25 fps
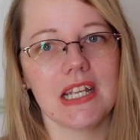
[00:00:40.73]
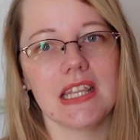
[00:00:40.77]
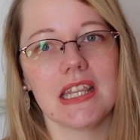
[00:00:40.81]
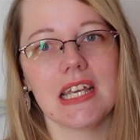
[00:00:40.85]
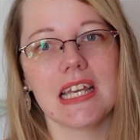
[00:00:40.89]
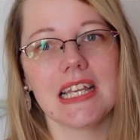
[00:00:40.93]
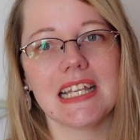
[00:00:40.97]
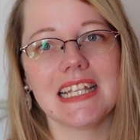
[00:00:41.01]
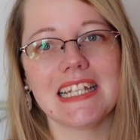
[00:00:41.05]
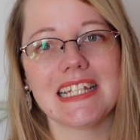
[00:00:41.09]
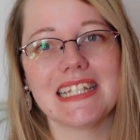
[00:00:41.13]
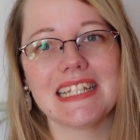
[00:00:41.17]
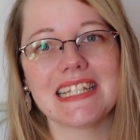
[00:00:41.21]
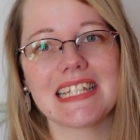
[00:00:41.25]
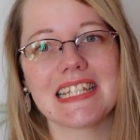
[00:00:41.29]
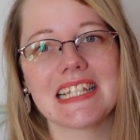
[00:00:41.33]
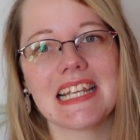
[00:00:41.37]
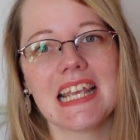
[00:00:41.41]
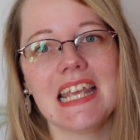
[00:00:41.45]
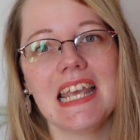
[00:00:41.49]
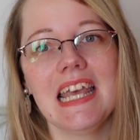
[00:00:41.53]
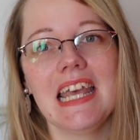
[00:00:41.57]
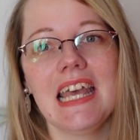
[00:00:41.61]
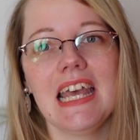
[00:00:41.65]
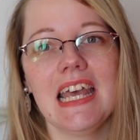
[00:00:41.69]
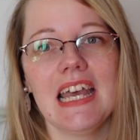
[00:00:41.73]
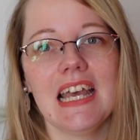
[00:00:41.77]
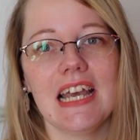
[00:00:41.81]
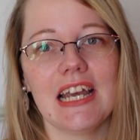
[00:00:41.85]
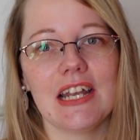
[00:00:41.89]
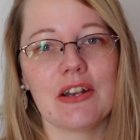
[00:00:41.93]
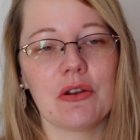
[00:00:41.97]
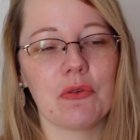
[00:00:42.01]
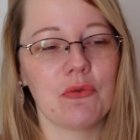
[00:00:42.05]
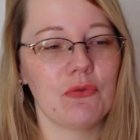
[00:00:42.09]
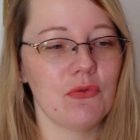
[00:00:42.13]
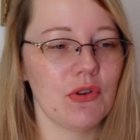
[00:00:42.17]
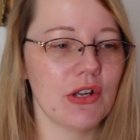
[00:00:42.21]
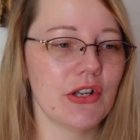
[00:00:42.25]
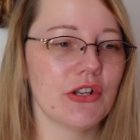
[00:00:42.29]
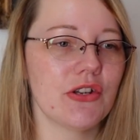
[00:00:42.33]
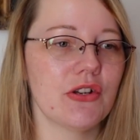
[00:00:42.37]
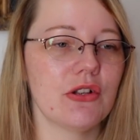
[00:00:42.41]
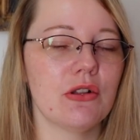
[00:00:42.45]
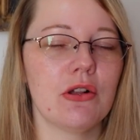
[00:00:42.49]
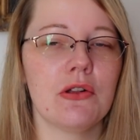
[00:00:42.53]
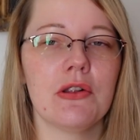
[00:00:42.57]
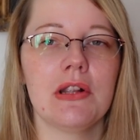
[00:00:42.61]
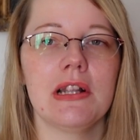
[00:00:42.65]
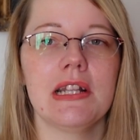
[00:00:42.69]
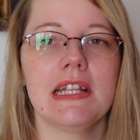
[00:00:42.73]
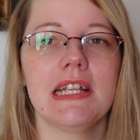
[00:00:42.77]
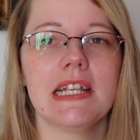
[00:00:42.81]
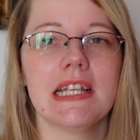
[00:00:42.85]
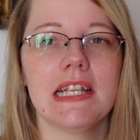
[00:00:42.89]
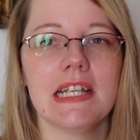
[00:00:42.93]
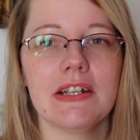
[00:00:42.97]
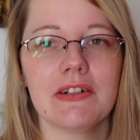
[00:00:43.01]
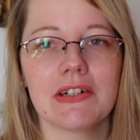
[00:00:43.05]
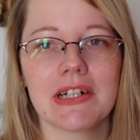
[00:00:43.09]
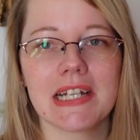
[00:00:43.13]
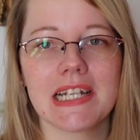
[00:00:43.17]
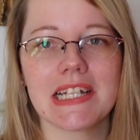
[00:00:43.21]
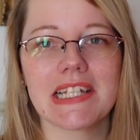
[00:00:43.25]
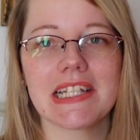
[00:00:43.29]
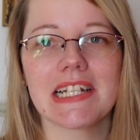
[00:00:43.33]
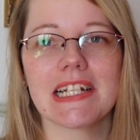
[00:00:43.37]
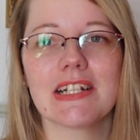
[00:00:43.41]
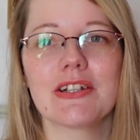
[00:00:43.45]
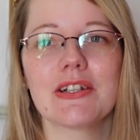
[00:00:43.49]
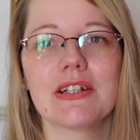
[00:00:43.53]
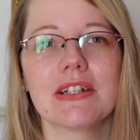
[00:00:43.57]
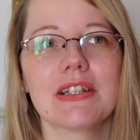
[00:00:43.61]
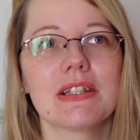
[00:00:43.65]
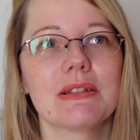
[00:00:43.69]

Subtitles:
That is an official holiday here in Iceland.